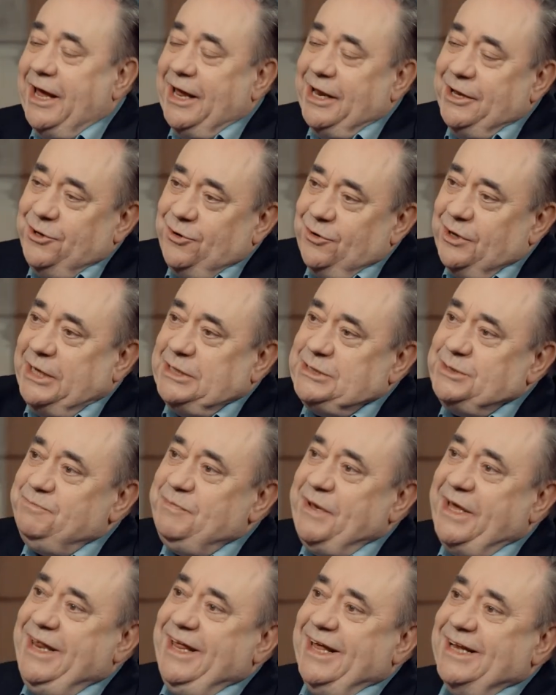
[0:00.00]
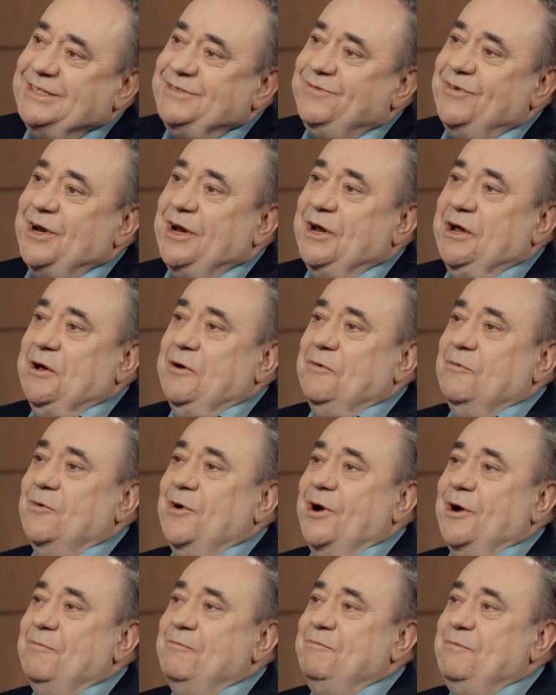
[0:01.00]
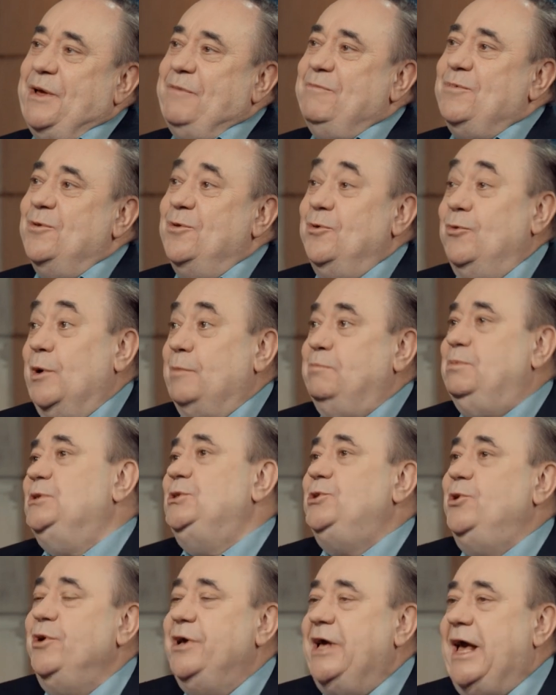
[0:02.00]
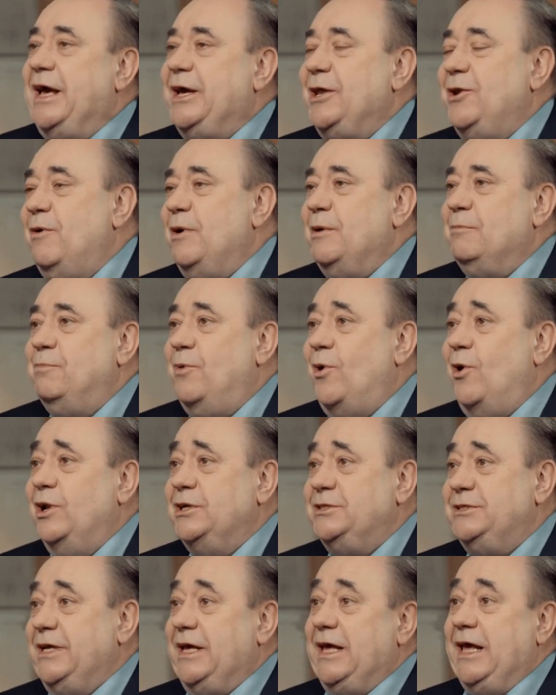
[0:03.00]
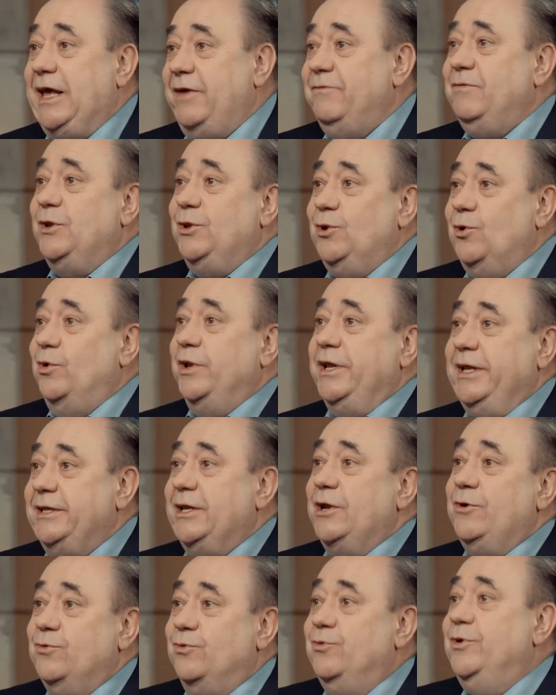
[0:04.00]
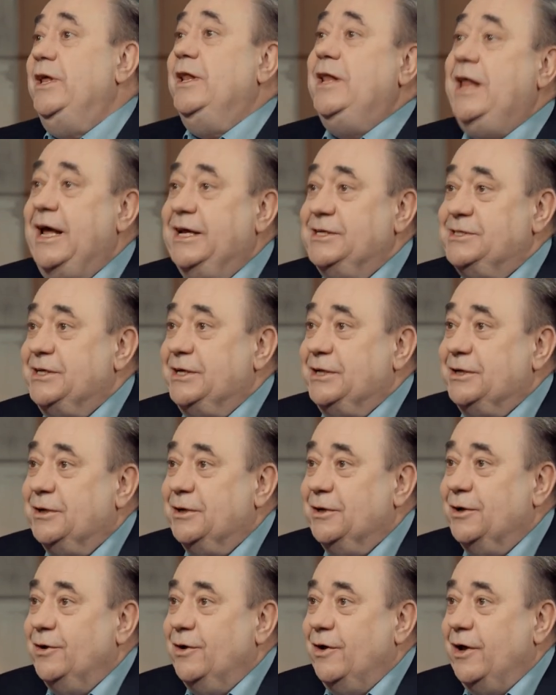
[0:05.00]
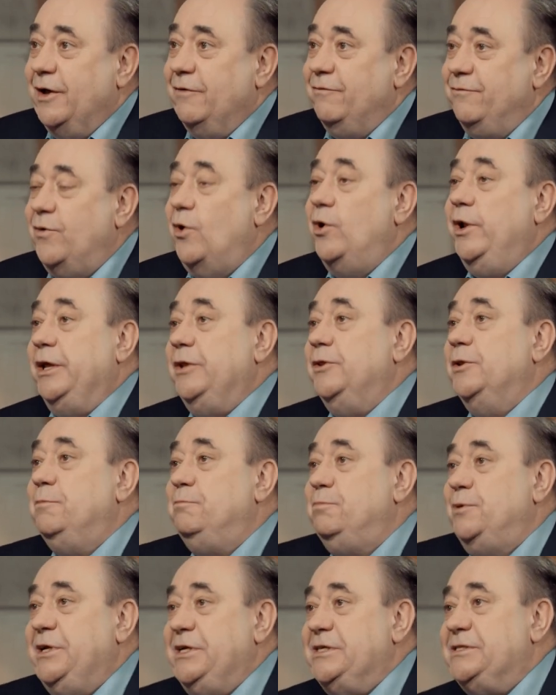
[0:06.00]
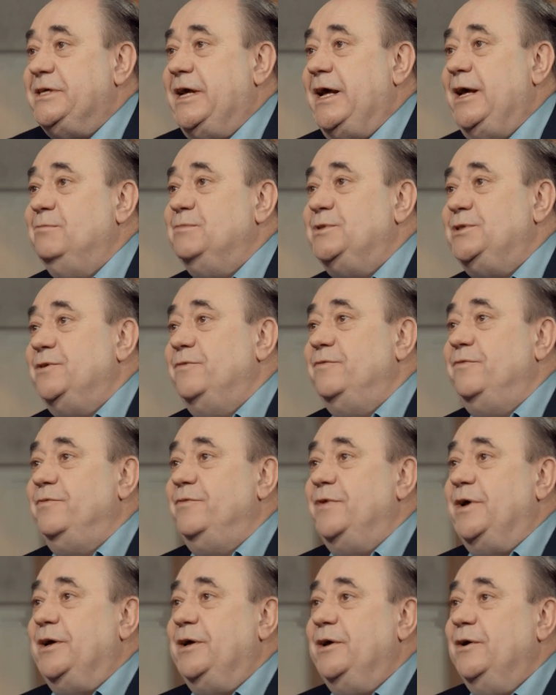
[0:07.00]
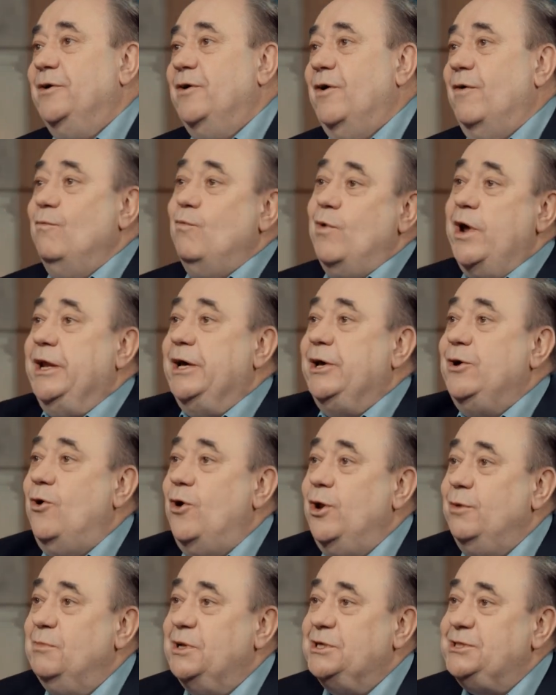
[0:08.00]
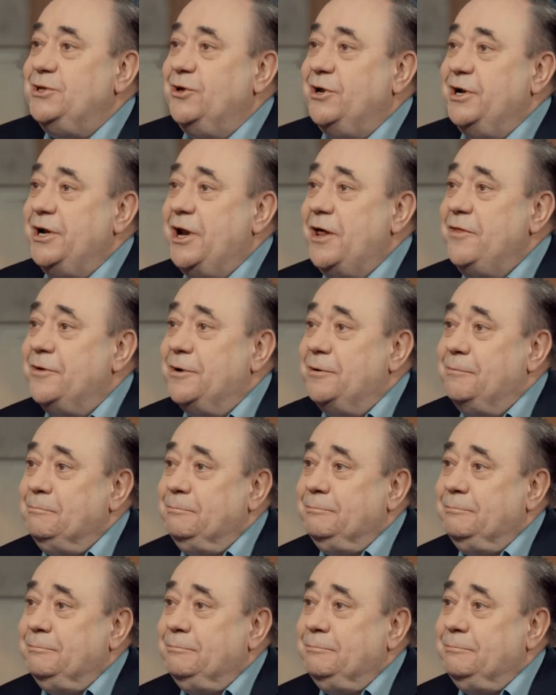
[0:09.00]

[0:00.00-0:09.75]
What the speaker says: in your experience, were people who were pursuing economic policy, even though they didn't realise it, following the precepts of one economist or another?